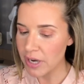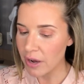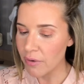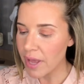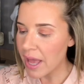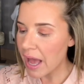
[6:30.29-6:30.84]

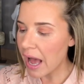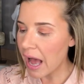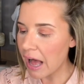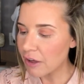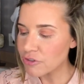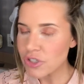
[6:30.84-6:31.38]
Now,
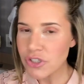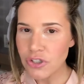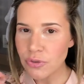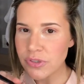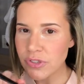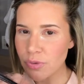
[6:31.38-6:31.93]
I'll just
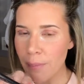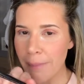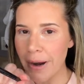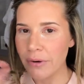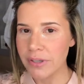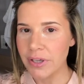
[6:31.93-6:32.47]
use this one barely